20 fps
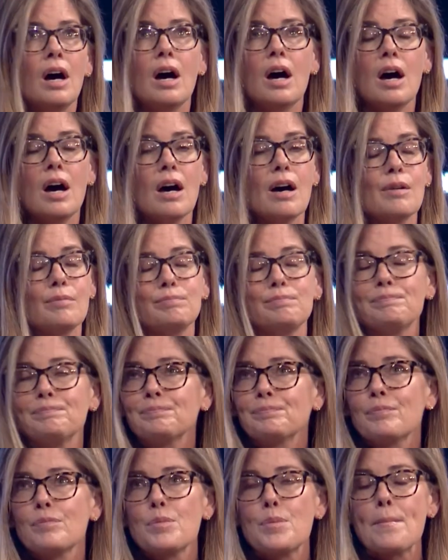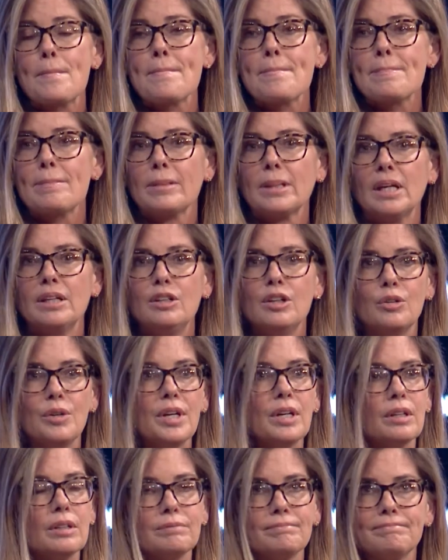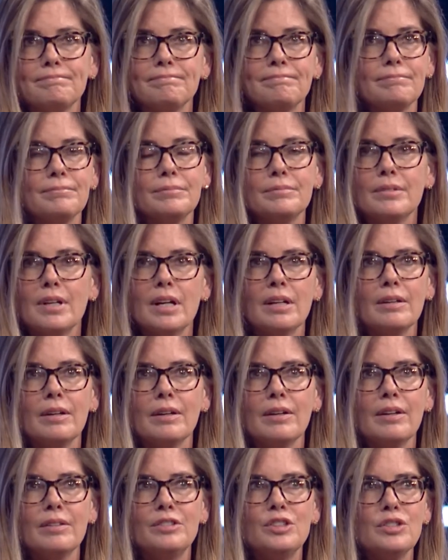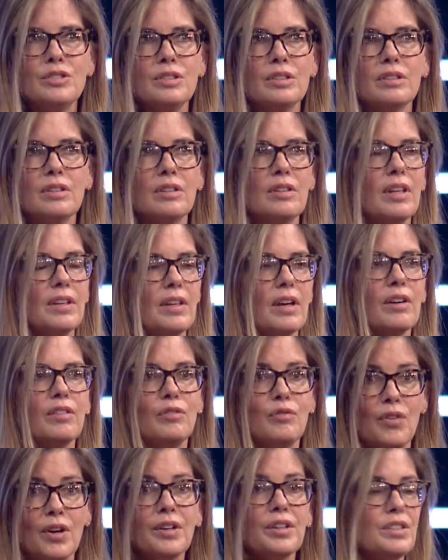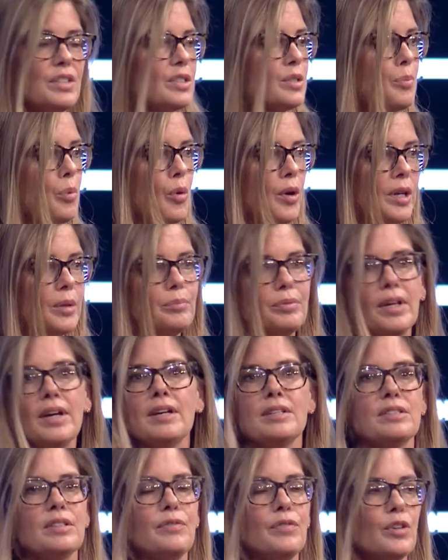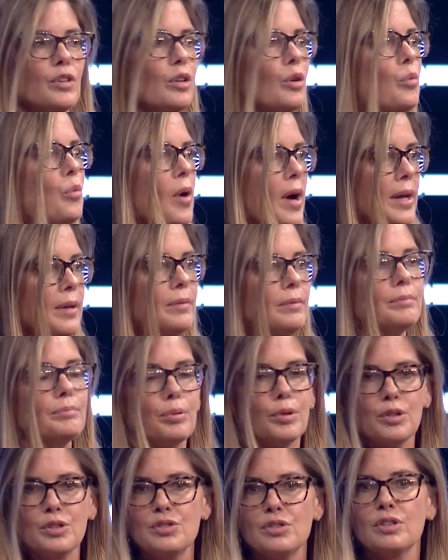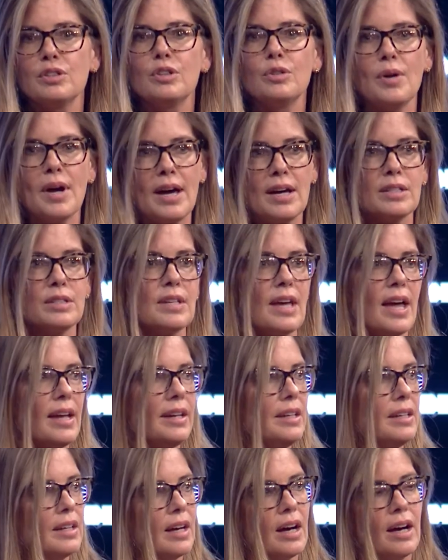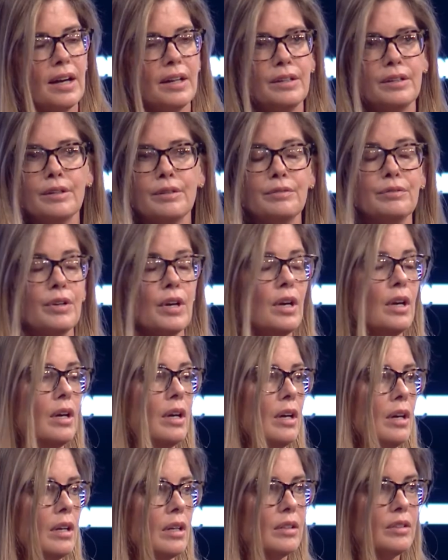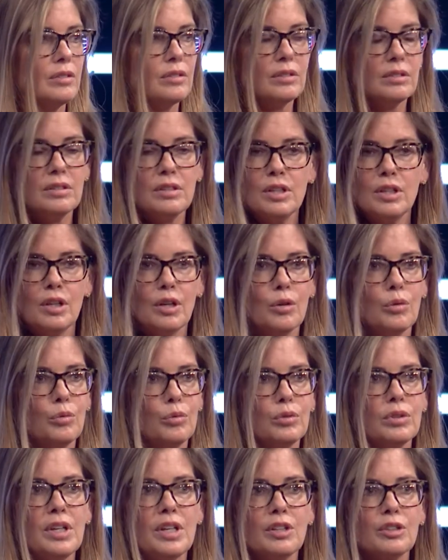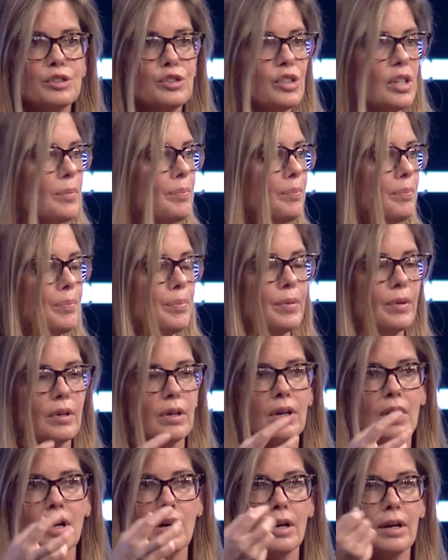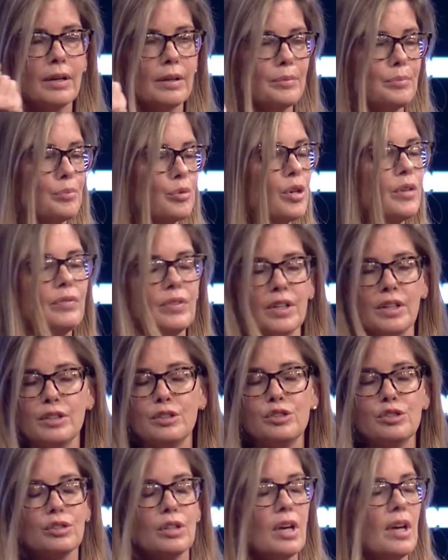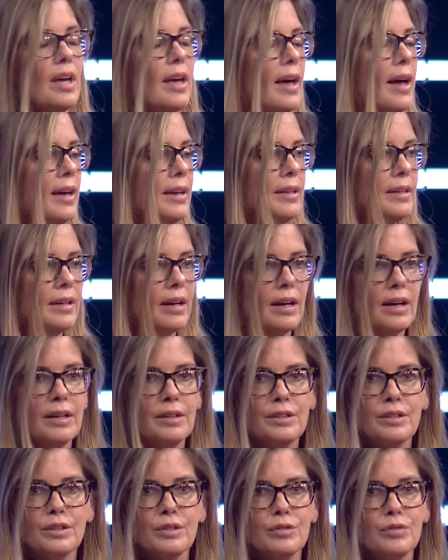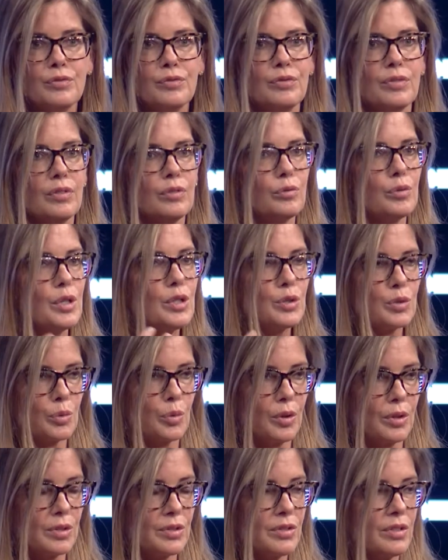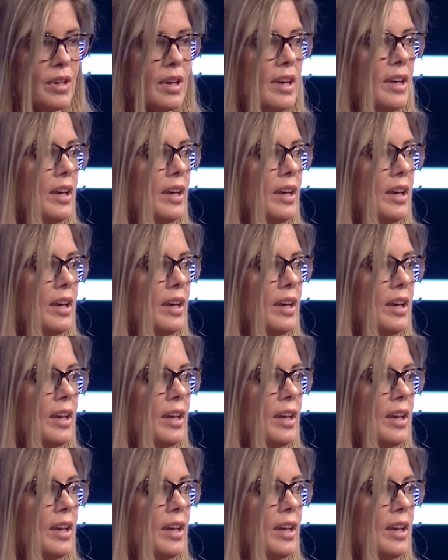um, you know, uh, just like a very disappointing place. If you're a white person who has any kind of, you know, leadership uh, privilege, any kind of resource,